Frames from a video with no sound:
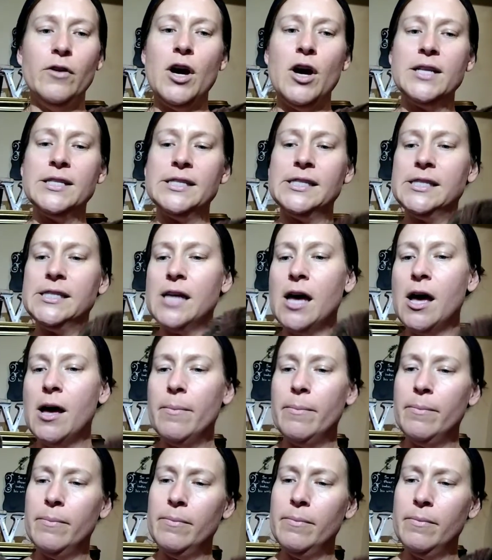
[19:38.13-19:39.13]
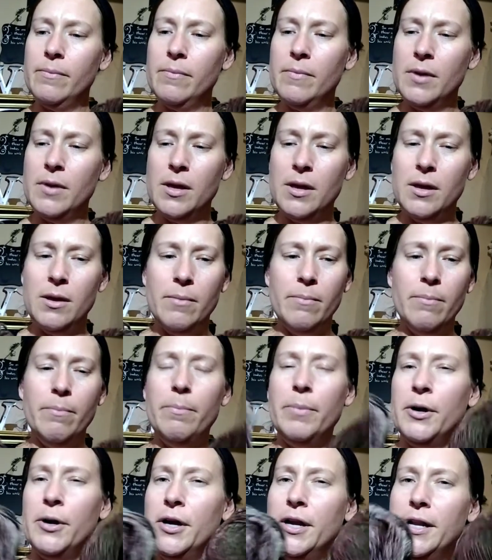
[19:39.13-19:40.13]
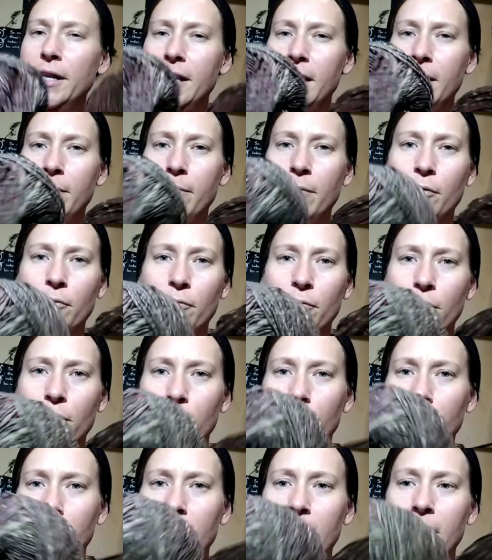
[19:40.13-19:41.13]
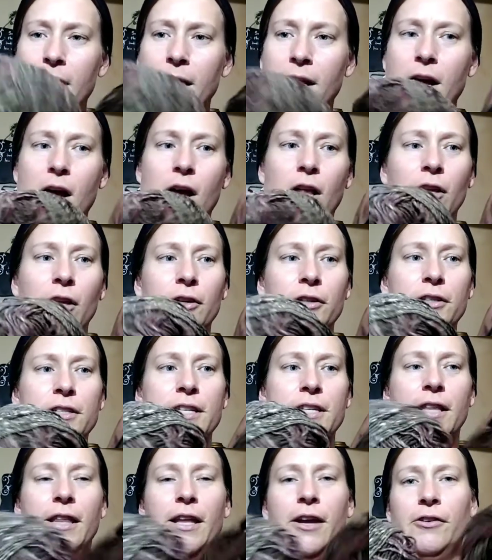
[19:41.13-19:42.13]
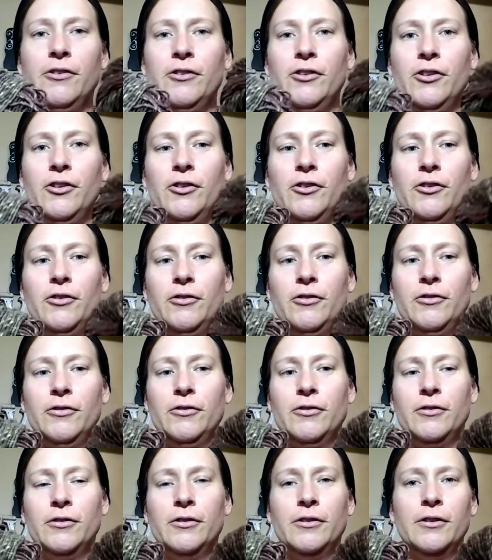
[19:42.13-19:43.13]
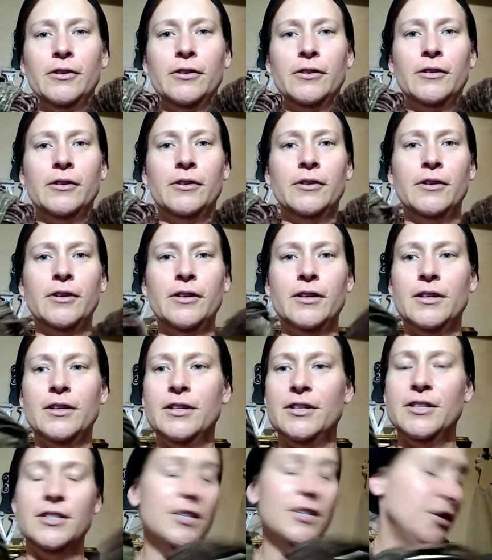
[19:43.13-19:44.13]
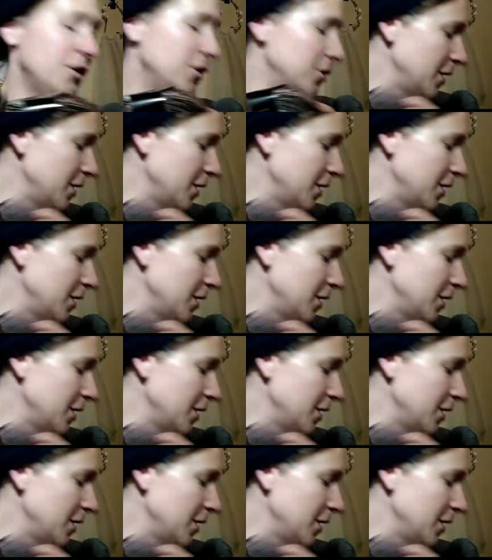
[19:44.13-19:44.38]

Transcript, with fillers: got some burgundy maroony colors in there too. So